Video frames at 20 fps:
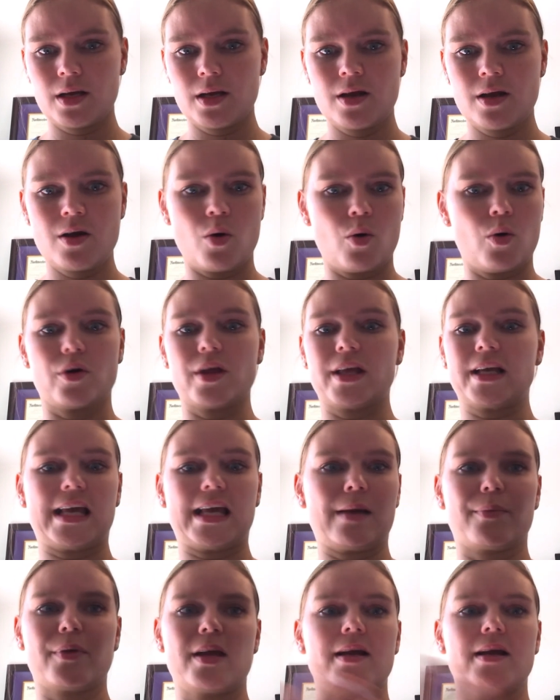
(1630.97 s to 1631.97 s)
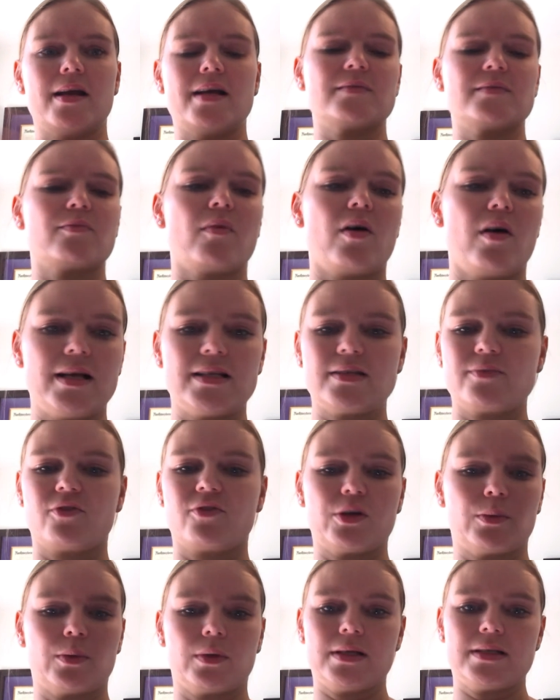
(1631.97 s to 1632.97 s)
or they can't play as
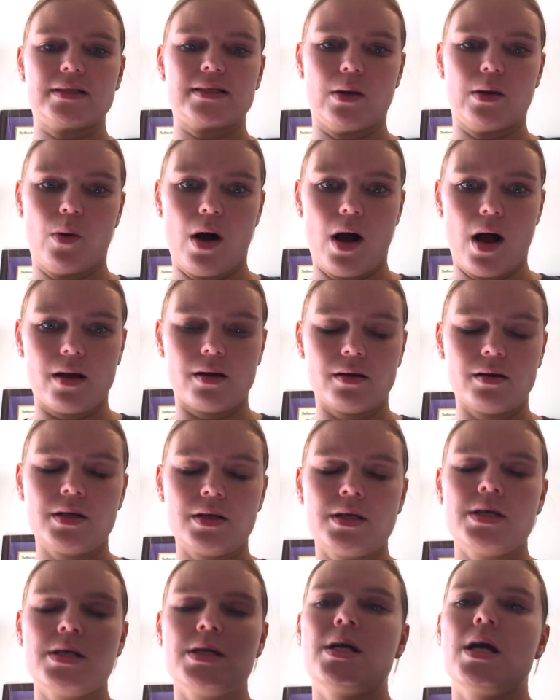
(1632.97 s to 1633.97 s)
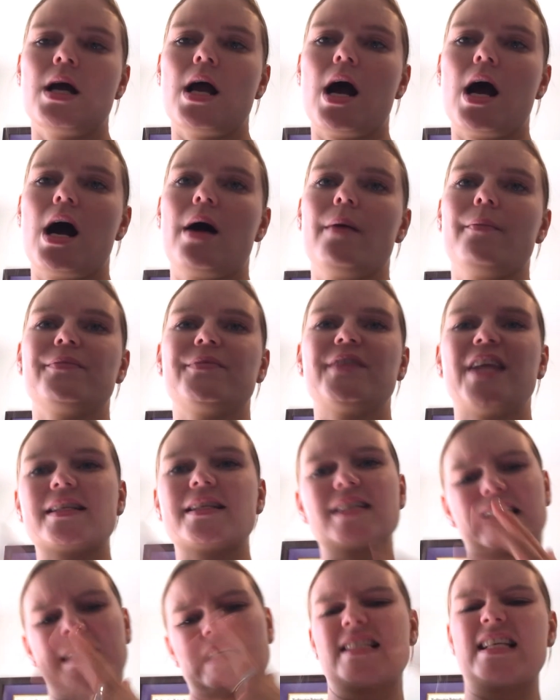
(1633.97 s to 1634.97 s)
frequently as they want. Yeah. That's
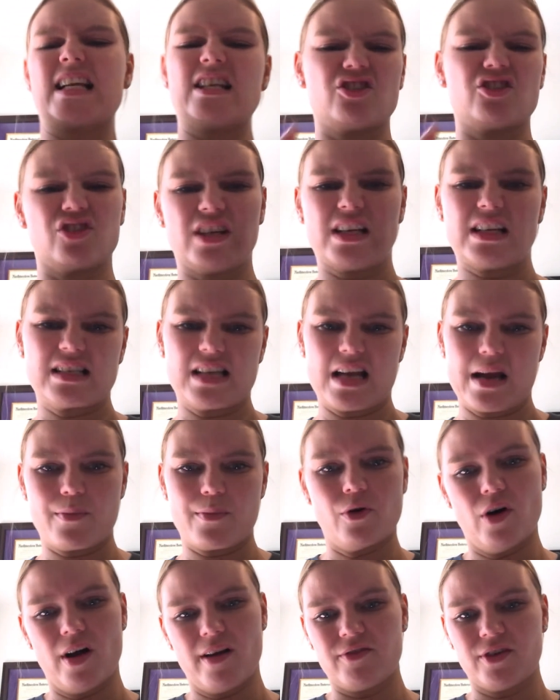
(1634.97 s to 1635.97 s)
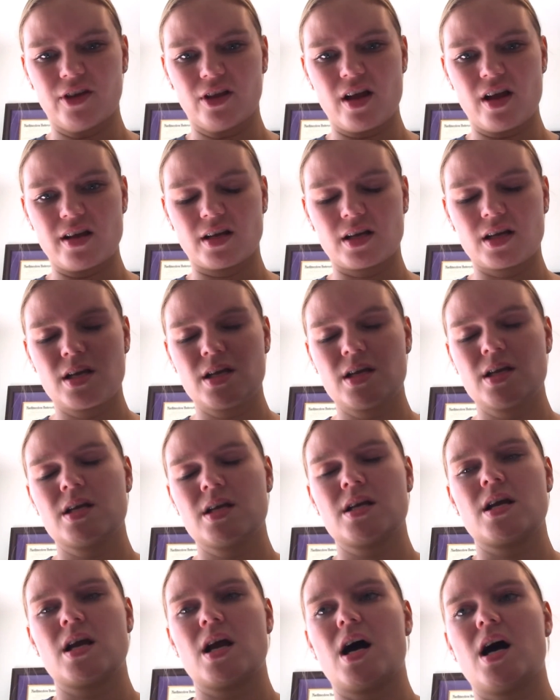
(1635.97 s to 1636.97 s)
like a sensory example, I feel like.
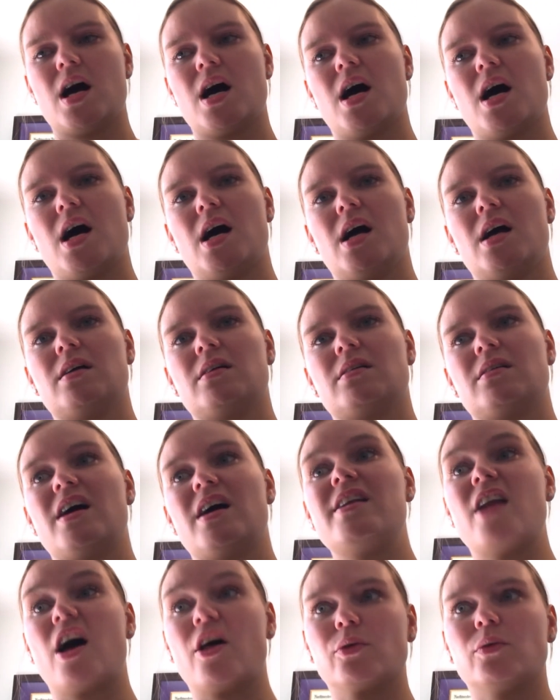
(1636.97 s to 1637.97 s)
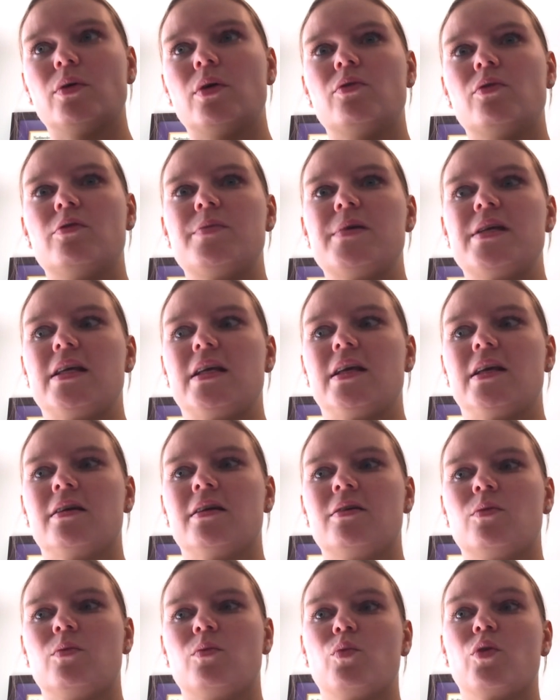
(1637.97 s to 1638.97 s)
Another one would be
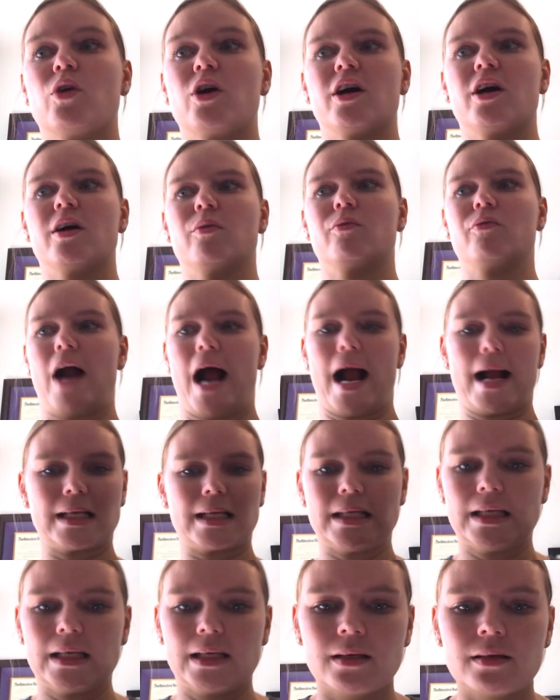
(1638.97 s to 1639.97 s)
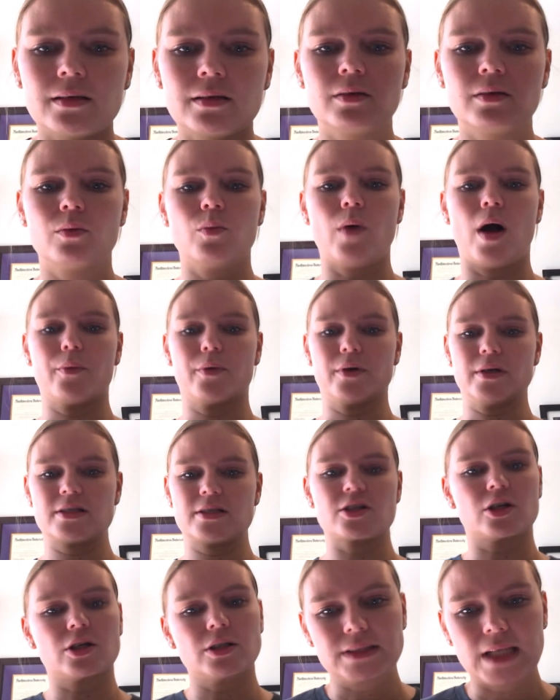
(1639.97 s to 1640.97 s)
we're rocking while we're in
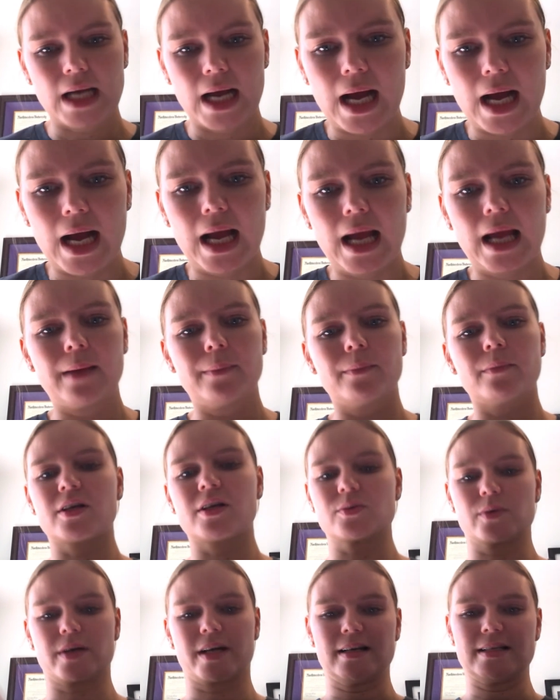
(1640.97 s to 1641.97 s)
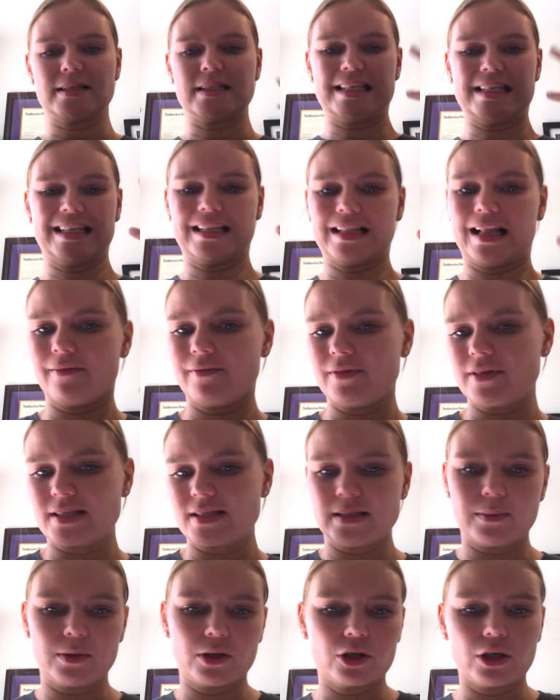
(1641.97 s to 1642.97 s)
circle time because we're kind of seeking that
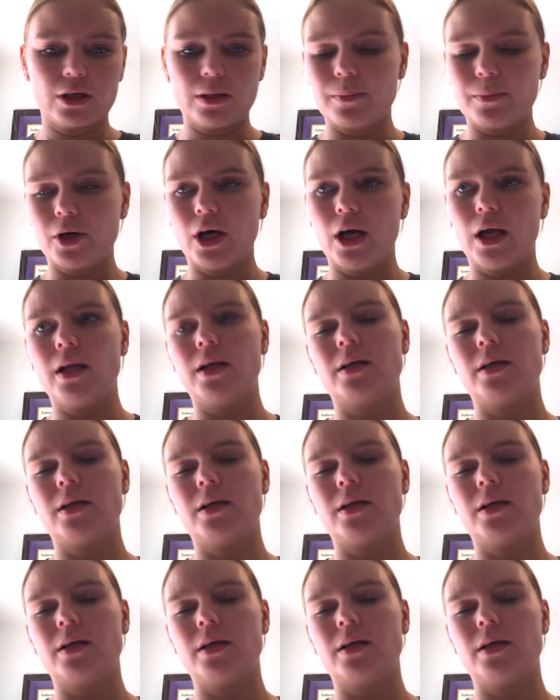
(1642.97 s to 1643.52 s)
vestibular input.